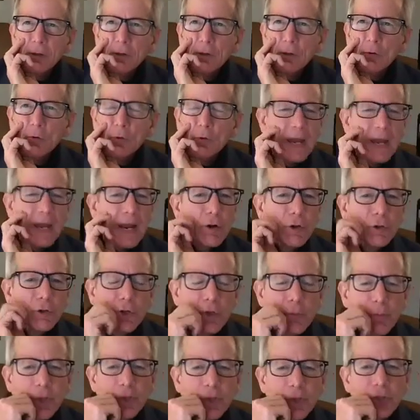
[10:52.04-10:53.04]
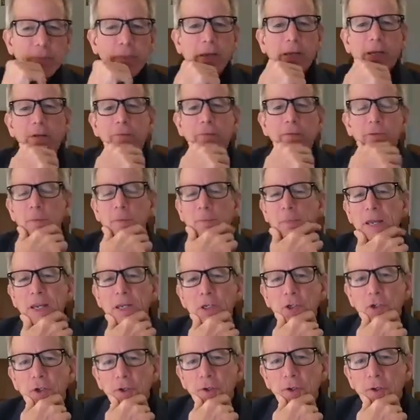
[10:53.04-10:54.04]
you care so much about every
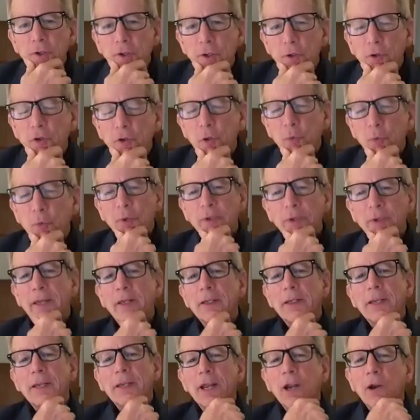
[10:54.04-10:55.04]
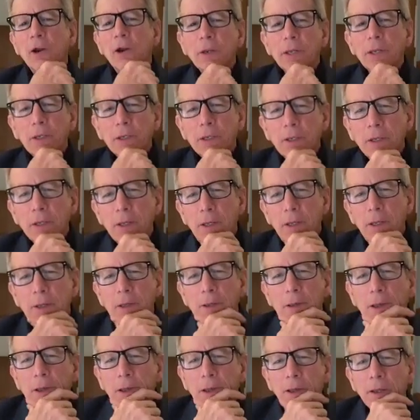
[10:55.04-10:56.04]
patient. Don't you run out of caring?
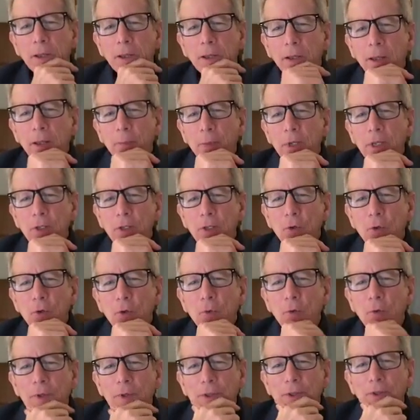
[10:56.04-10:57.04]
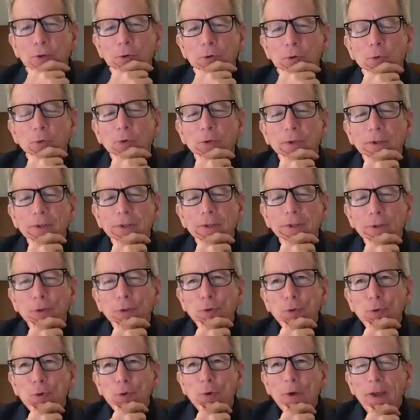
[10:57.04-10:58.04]
I mean,
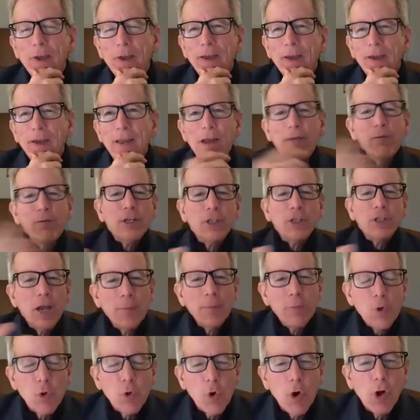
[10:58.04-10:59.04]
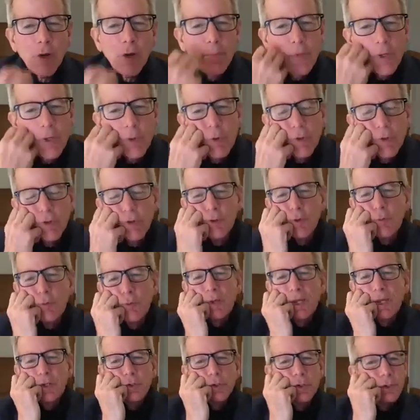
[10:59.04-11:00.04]
you every time you call me with a new
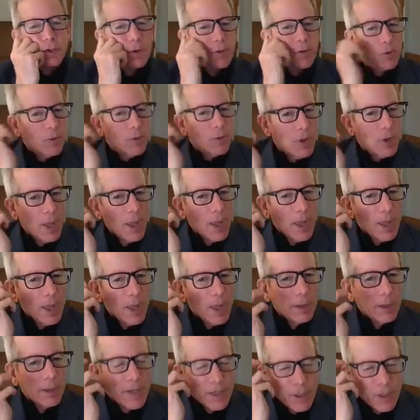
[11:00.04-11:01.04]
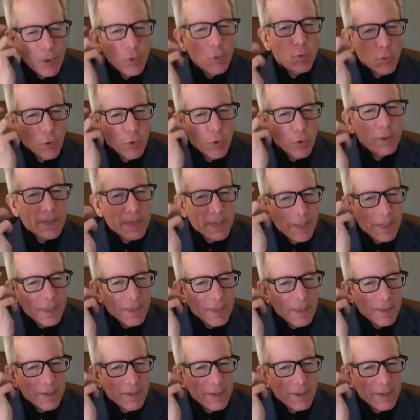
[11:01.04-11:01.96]
patient, you're like you really